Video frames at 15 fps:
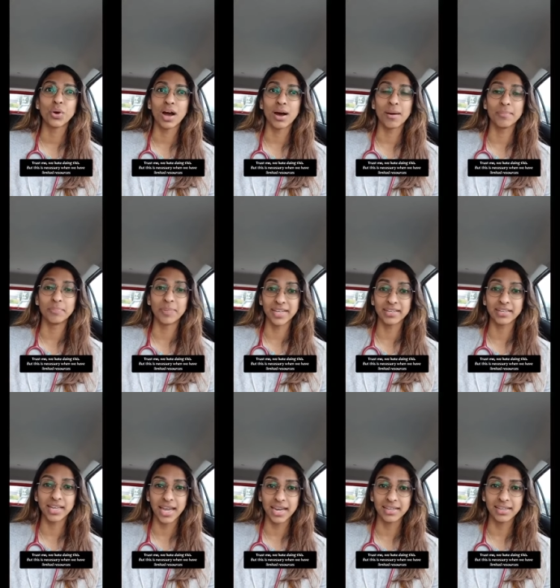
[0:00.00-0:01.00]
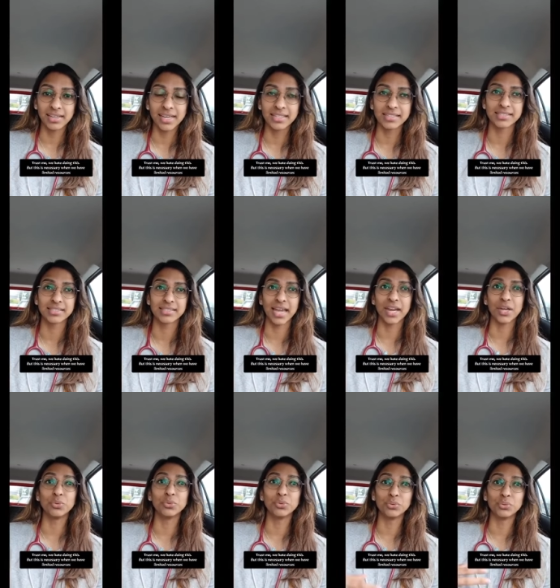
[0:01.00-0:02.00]
are better candidates and
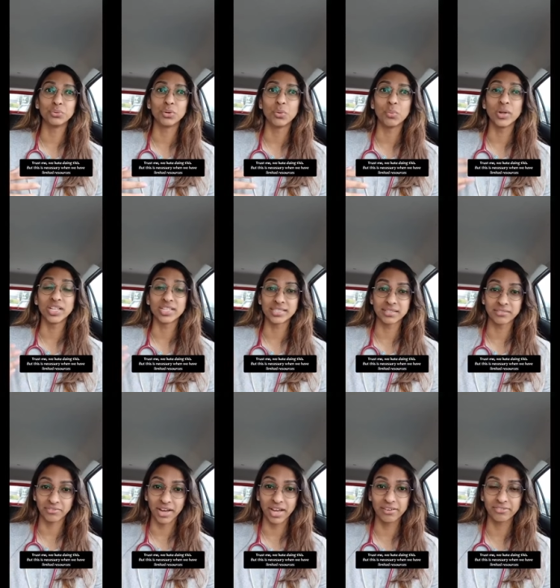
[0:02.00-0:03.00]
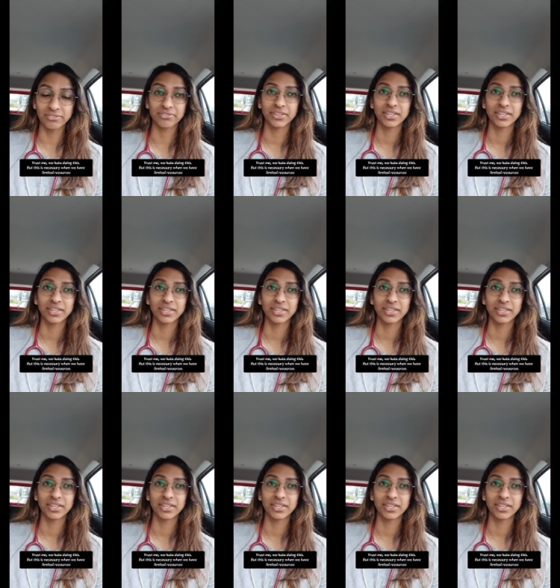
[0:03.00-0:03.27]
who will survive.